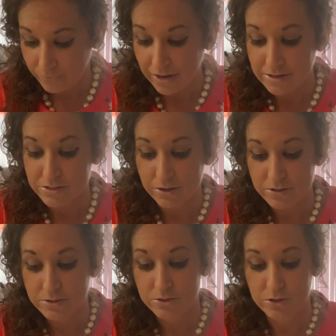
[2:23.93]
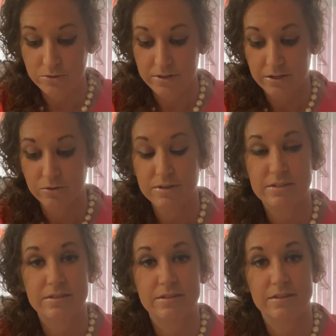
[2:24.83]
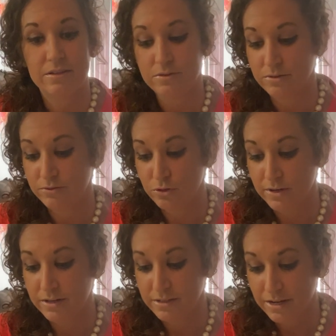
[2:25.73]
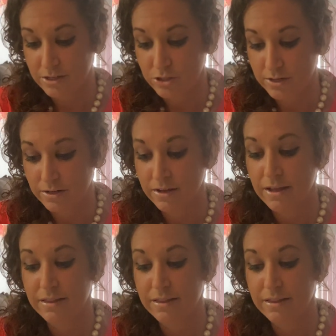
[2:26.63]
And it's also shown increases in the use of joint attention.